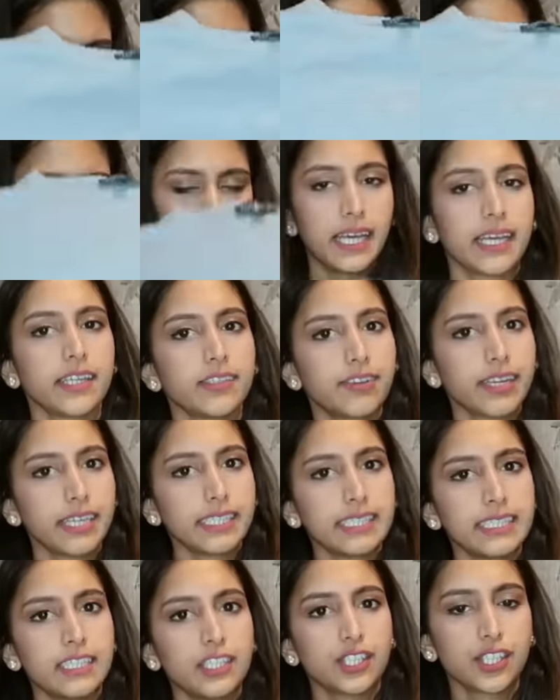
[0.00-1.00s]
a plain
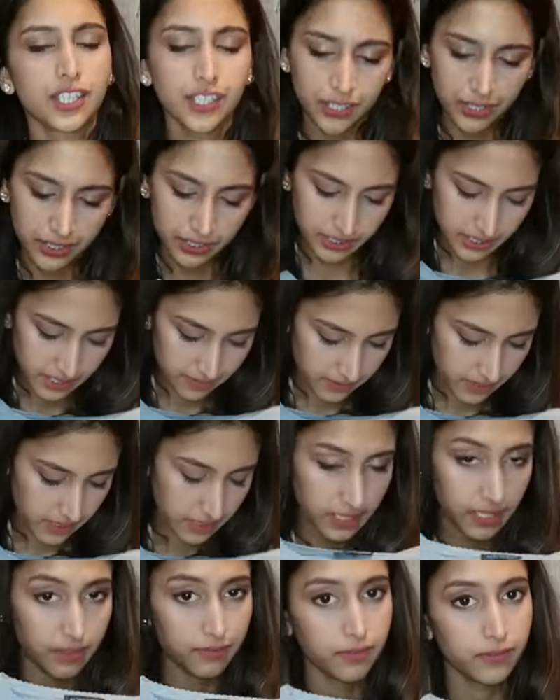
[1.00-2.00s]
grey t-shirt because you can never
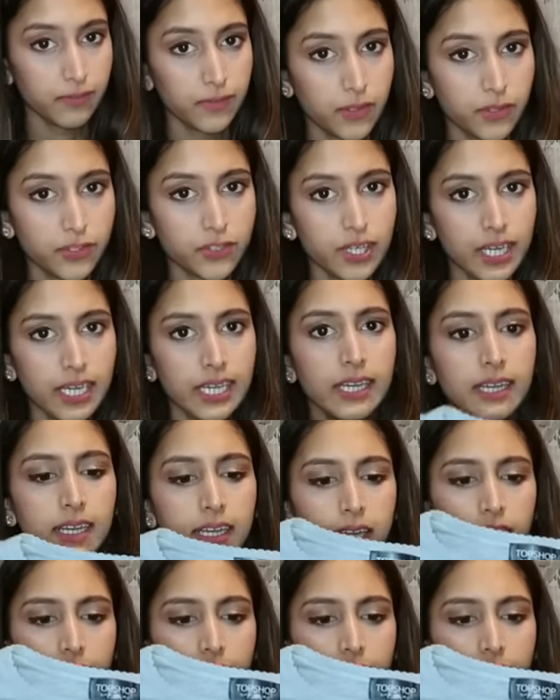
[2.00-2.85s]
get enough of those, right?